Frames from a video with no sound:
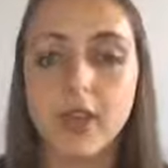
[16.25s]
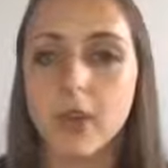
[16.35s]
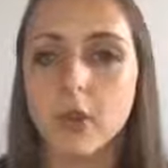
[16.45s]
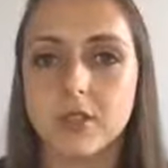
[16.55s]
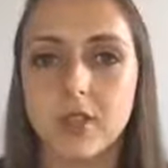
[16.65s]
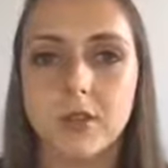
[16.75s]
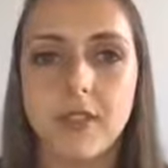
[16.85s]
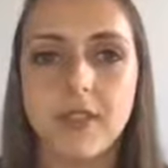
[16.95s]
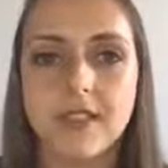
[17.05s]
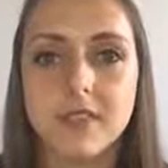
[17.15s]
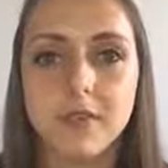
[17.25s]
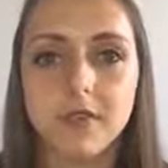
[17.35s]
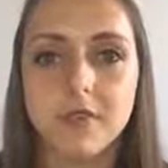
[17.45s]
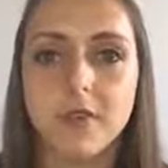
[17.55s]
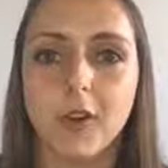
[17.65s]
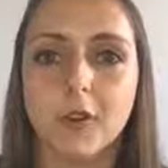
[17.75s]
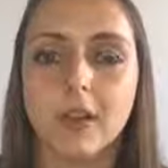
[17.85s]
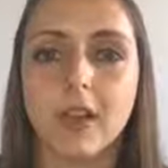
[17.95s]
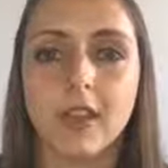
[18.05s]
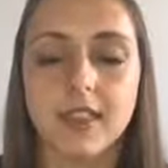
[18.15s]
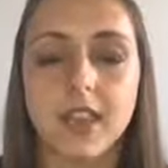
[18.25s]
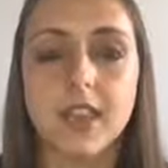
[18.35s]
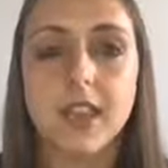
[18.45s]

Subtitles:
or someone in a similar environment like that,